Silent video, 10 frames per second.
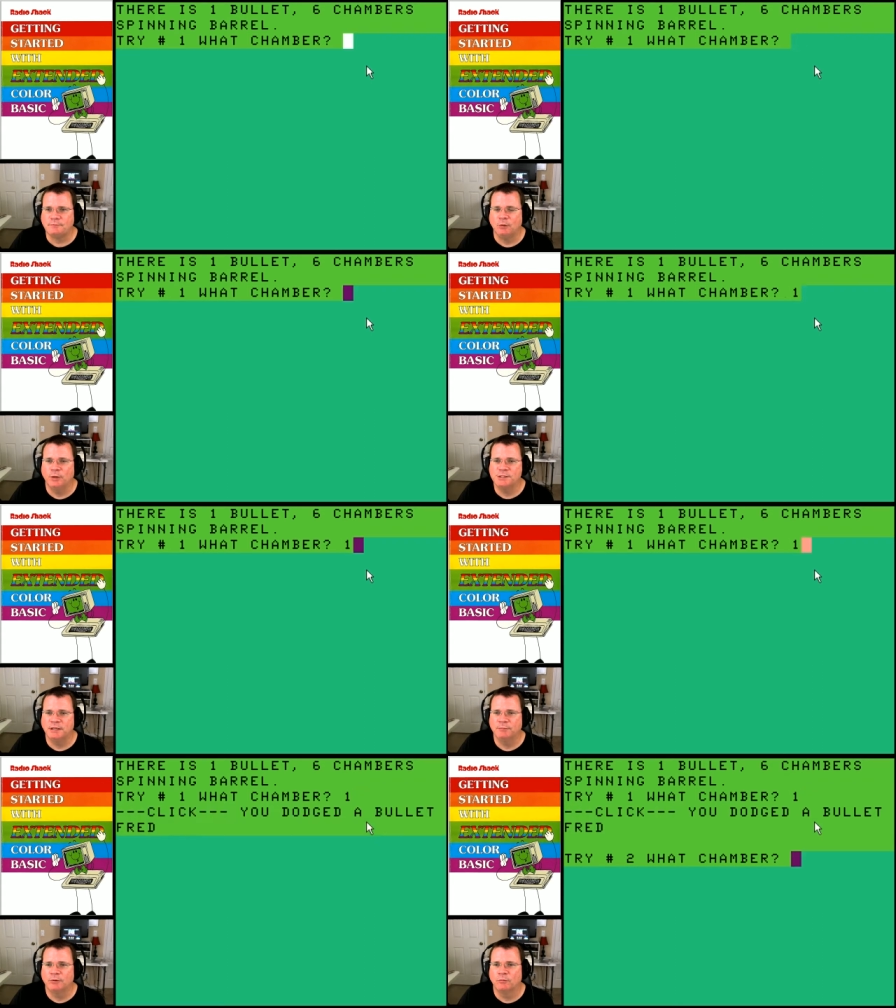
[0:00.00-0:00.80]
What
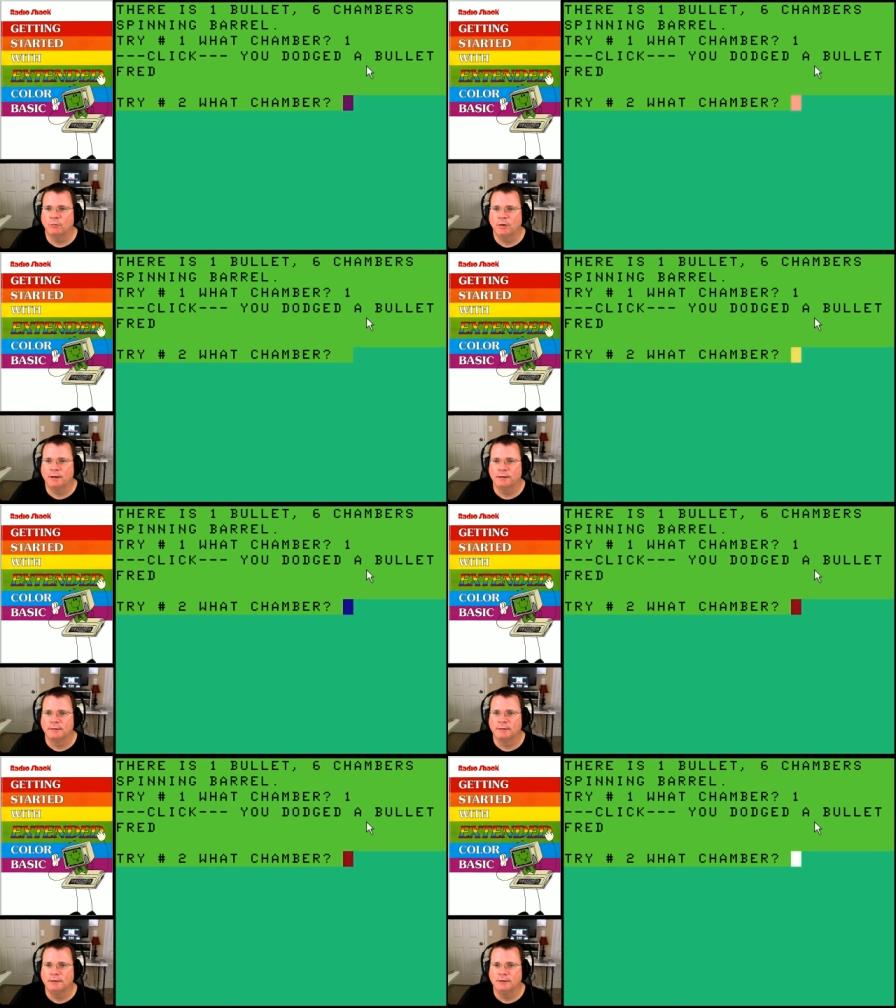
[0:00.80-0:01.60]
chamber? One.
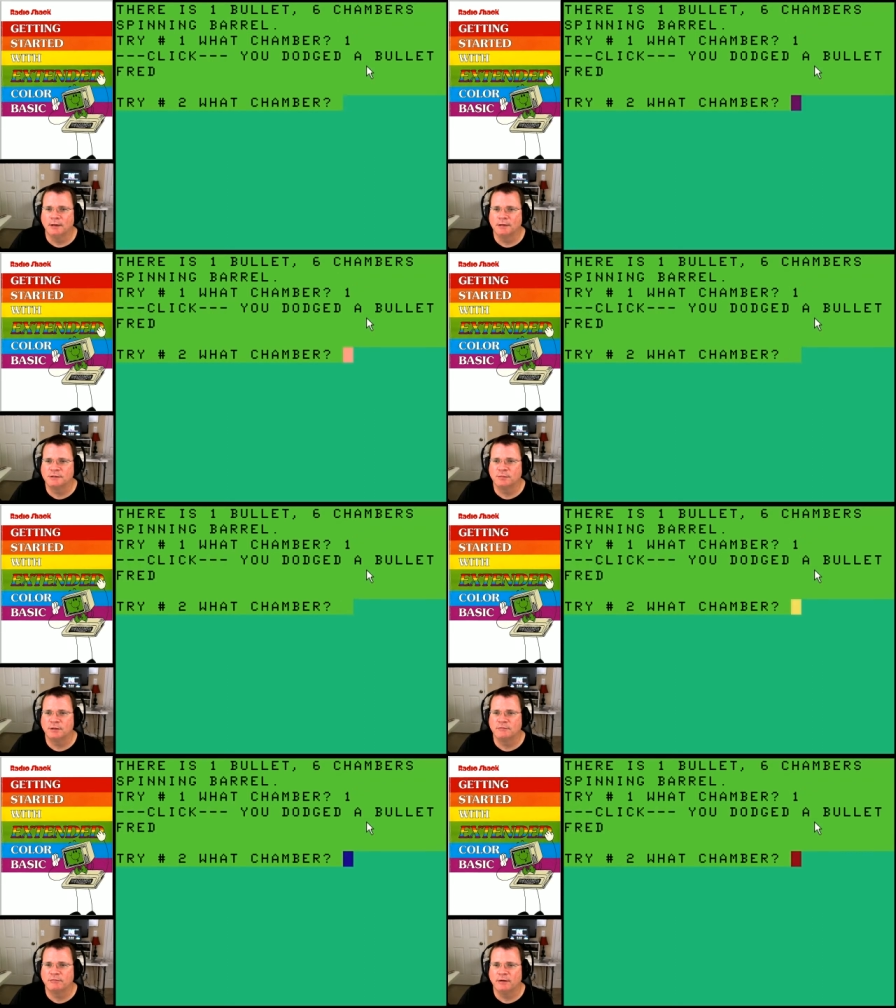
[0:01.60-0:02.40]
You dodged a
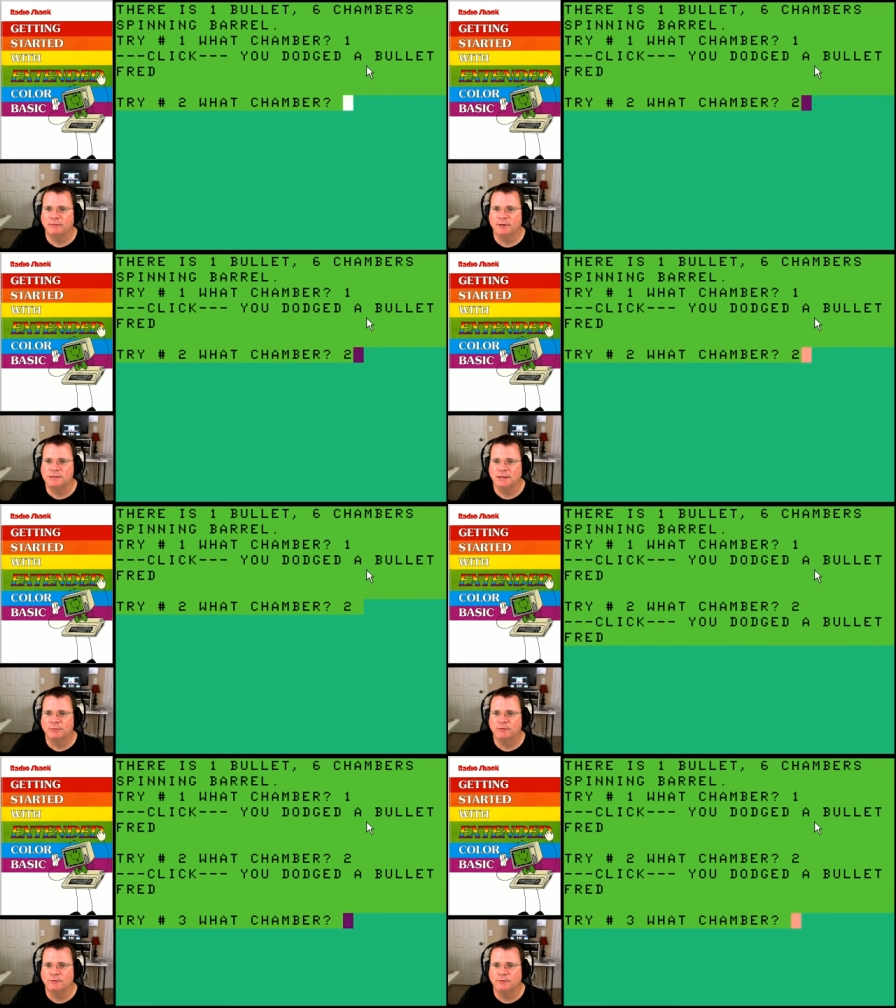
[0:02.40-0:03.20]
bullet, Fred. What
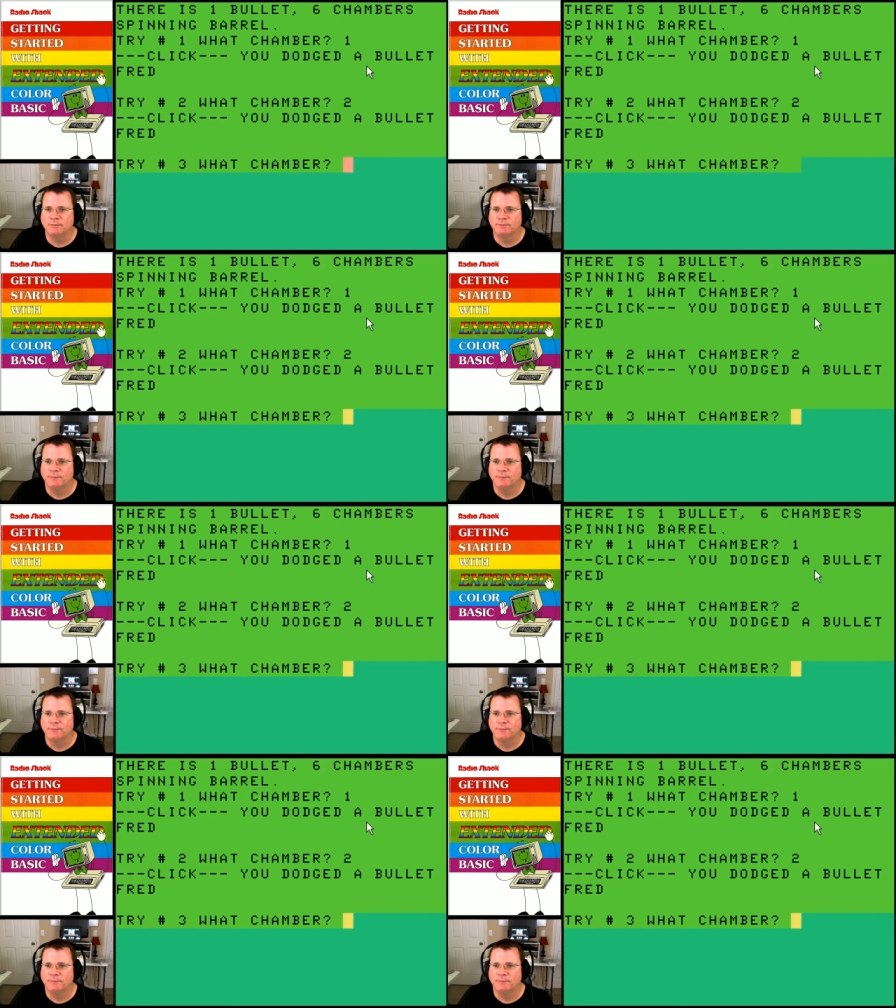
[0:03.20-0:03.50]
chamber? Two.